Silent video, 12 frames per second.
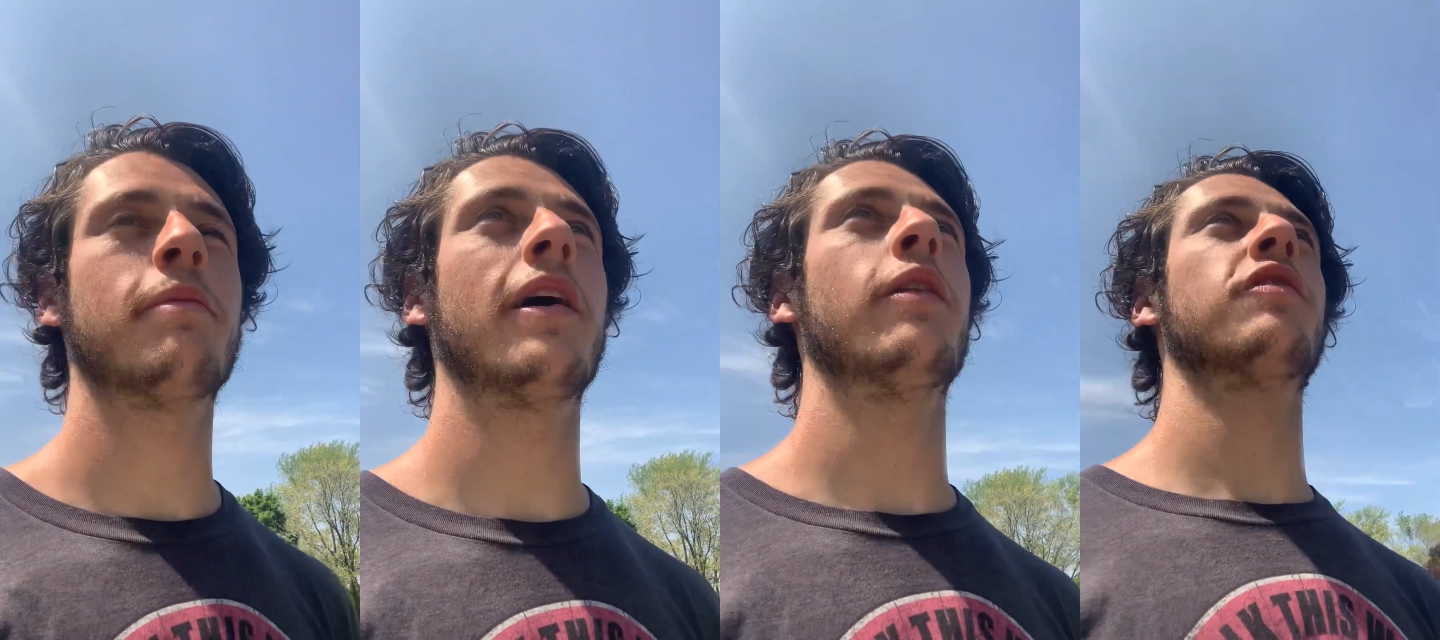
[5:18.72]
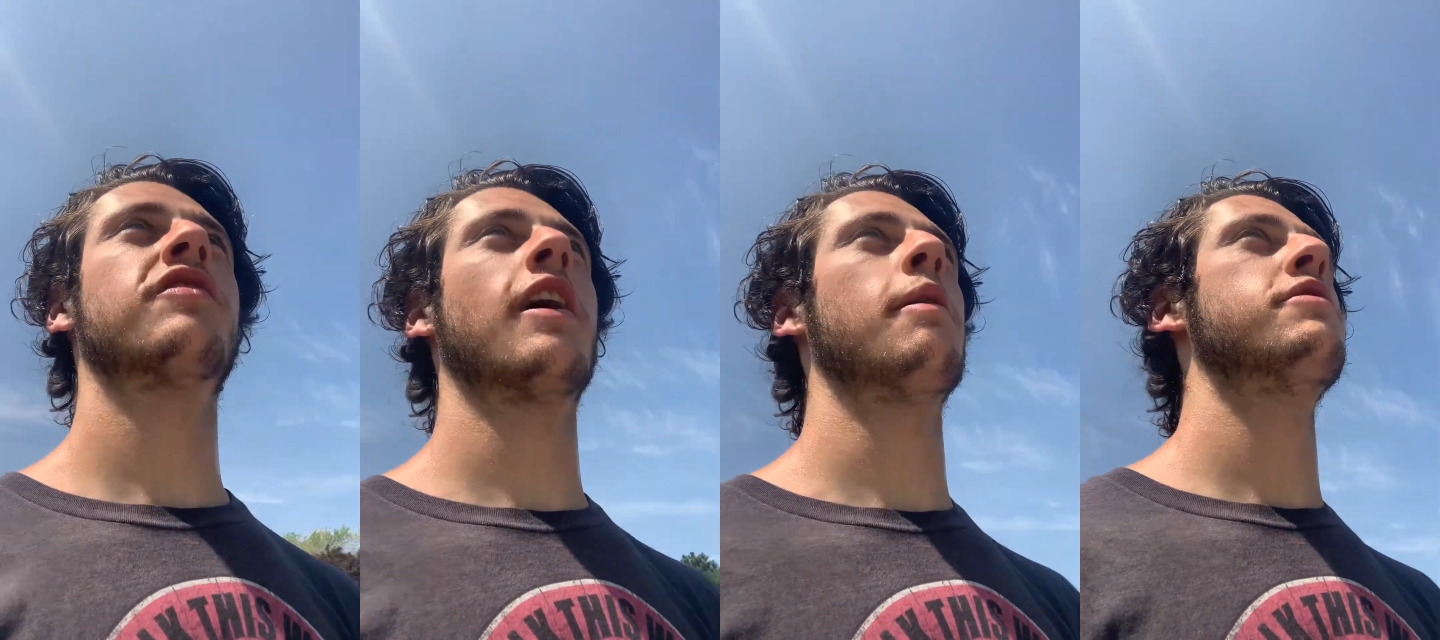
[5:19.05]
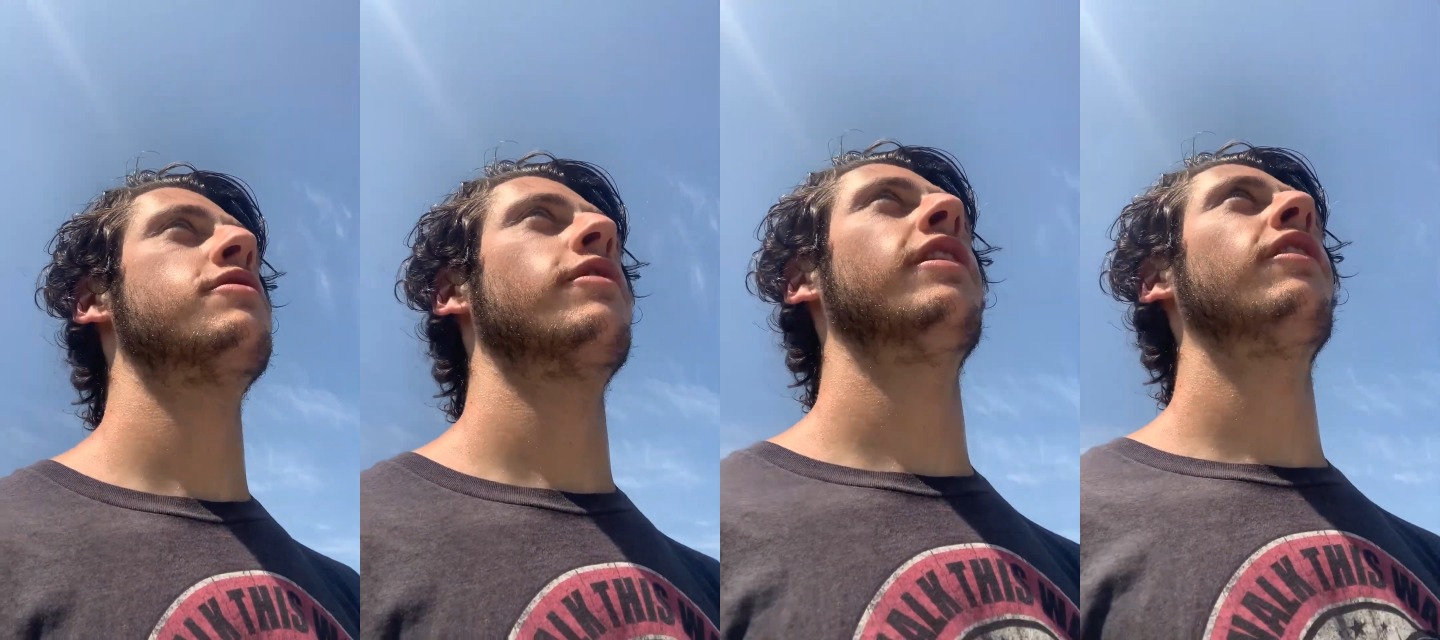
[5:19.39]
by those
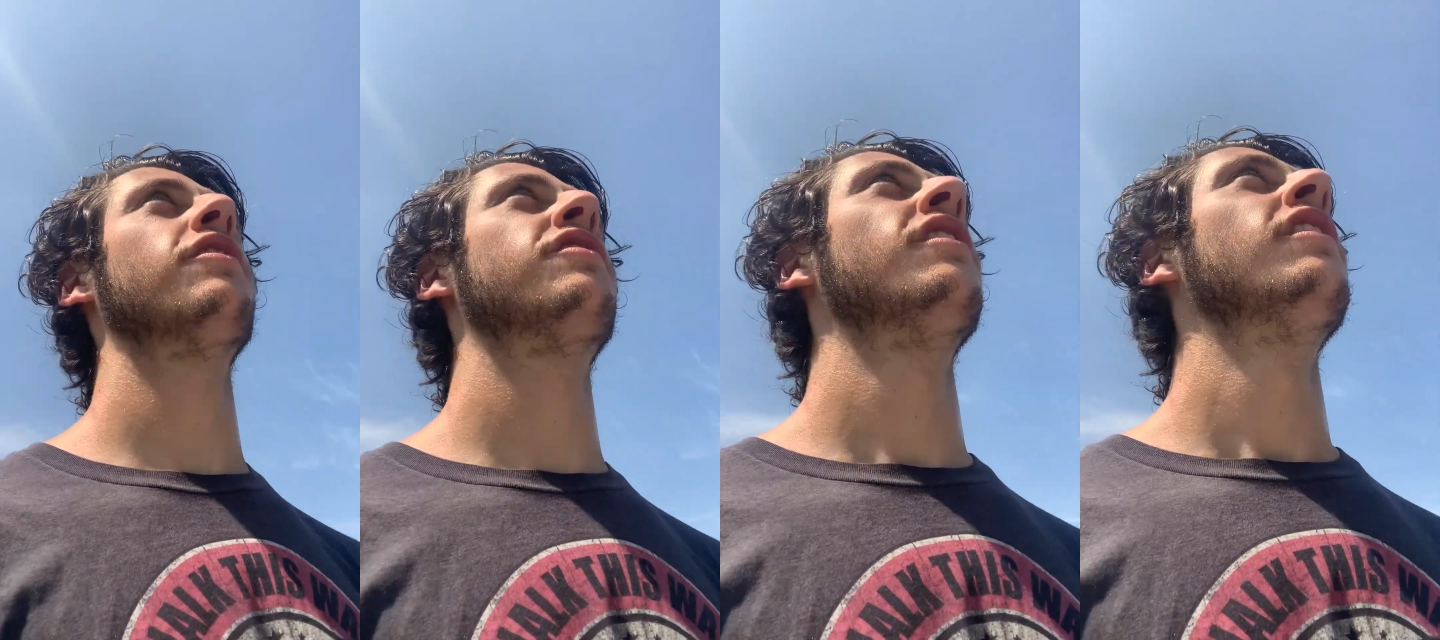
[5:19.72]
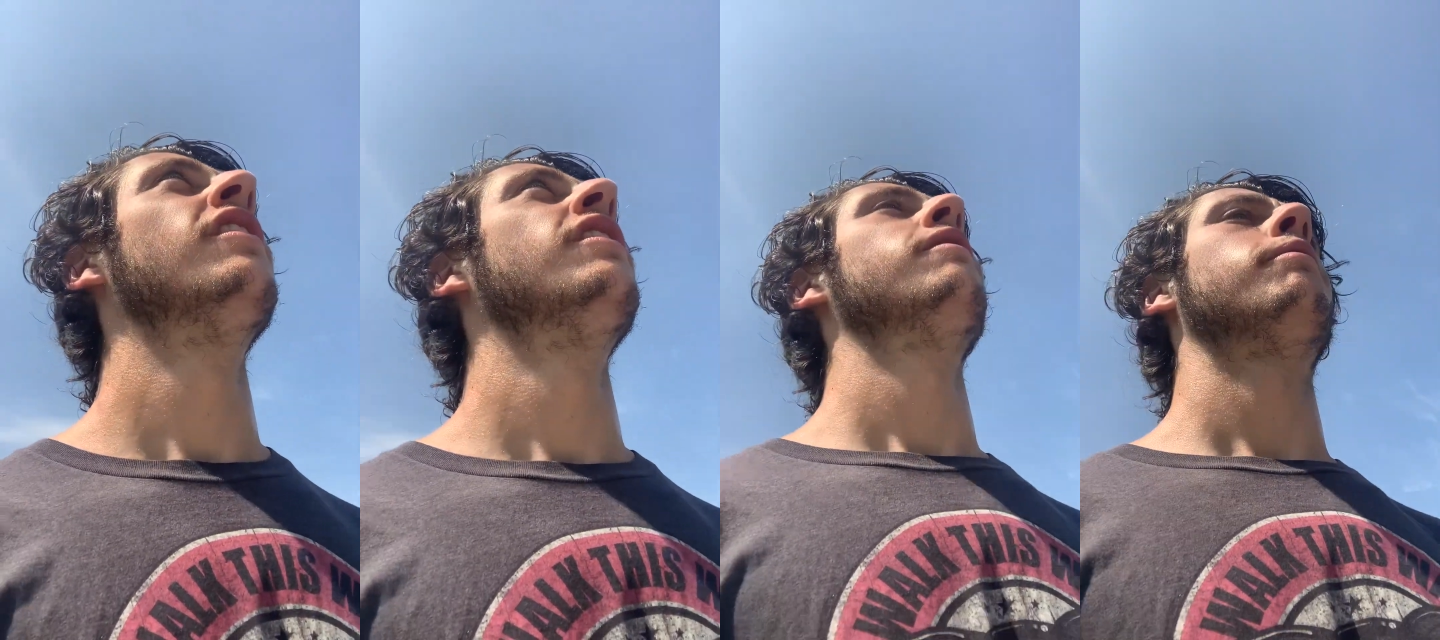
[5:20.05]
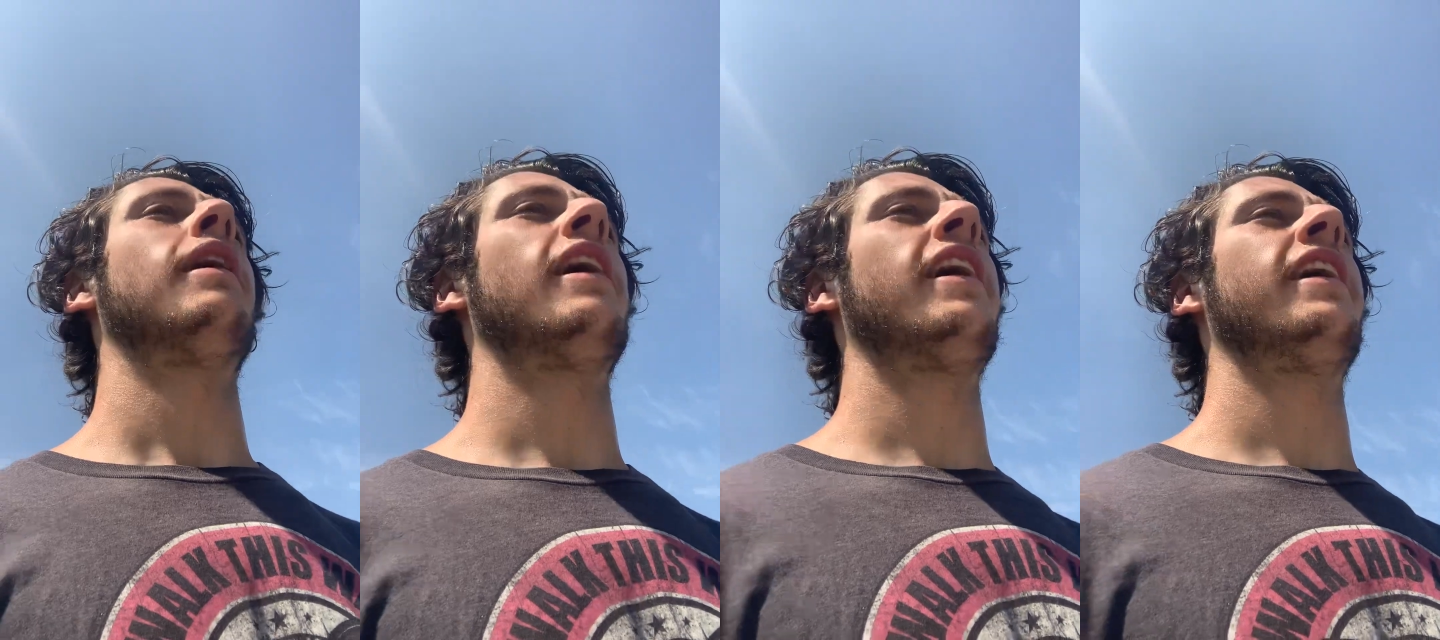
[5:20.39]
chemtrails,
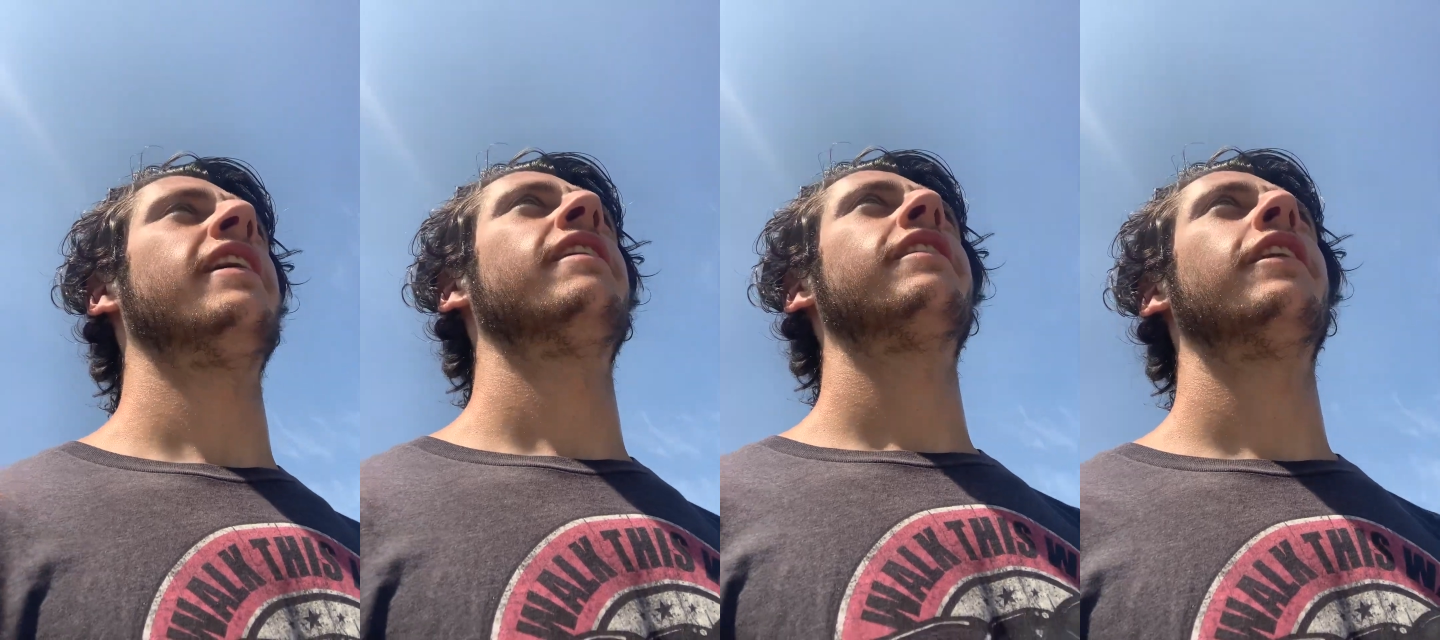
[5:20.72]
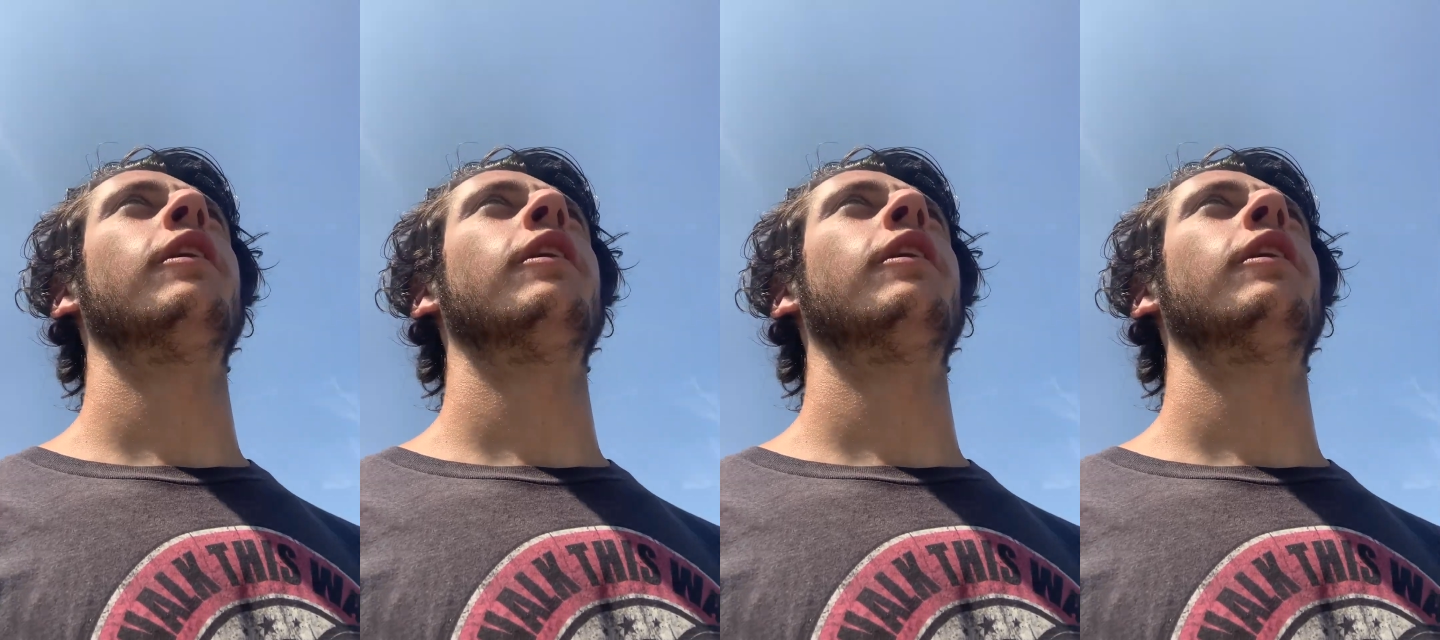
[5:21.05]
by, you